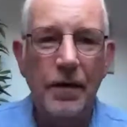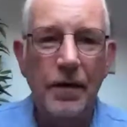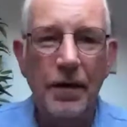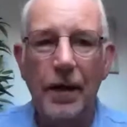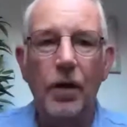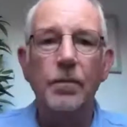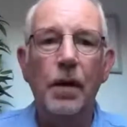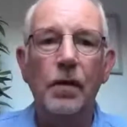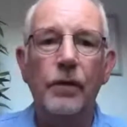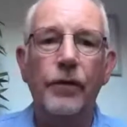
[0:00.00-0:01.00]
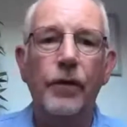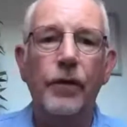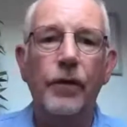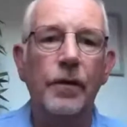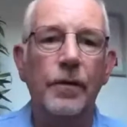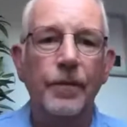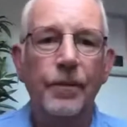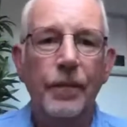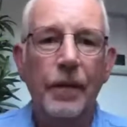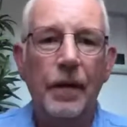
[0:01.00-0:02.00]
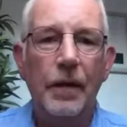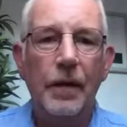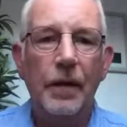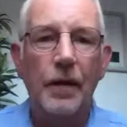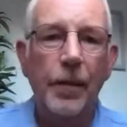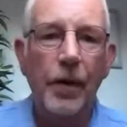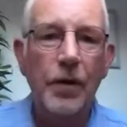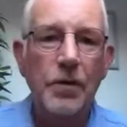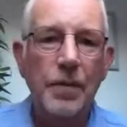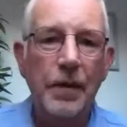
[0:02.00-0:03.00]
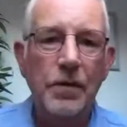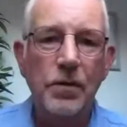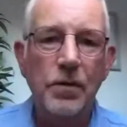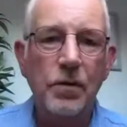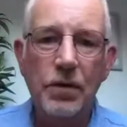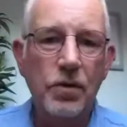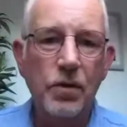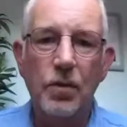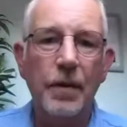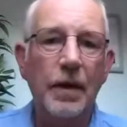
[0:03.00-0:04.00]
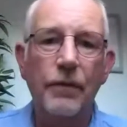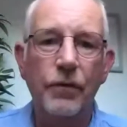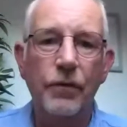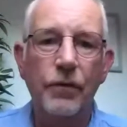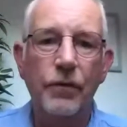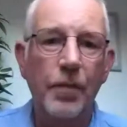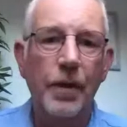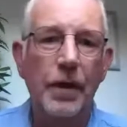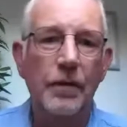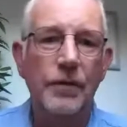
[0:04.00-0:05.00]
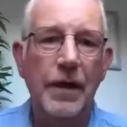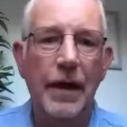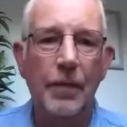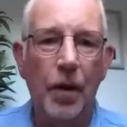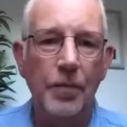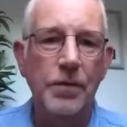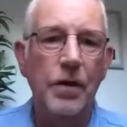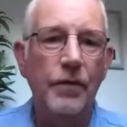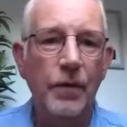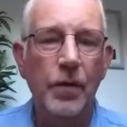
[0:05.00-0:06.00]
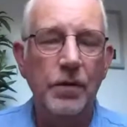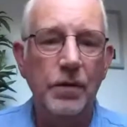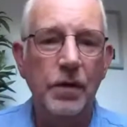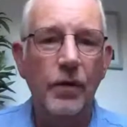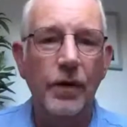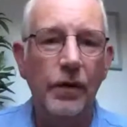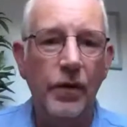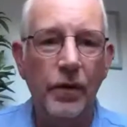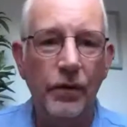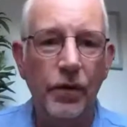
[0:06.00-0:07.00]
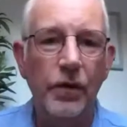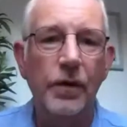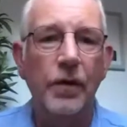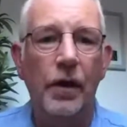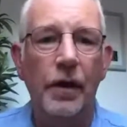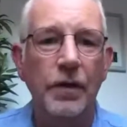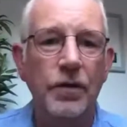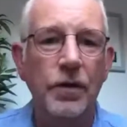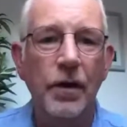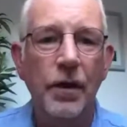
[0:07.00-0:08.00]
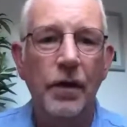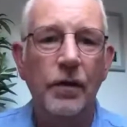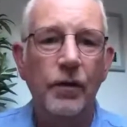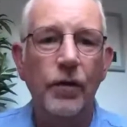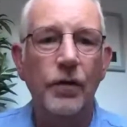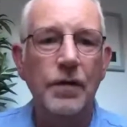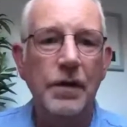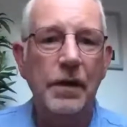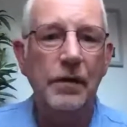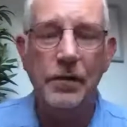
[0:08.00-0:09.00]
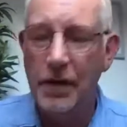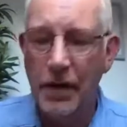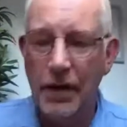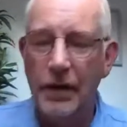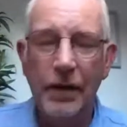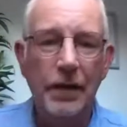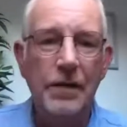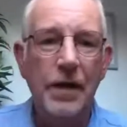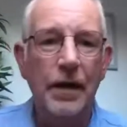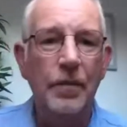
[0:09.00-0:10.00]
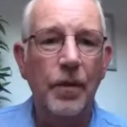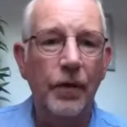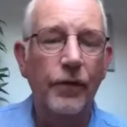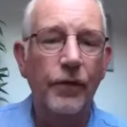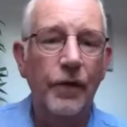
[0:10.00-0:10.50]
a good model for the employees, because somebody's just coming in for a short period of time, observing what's going on, that they've got the knowledge and they've got the skills, and they can sign them off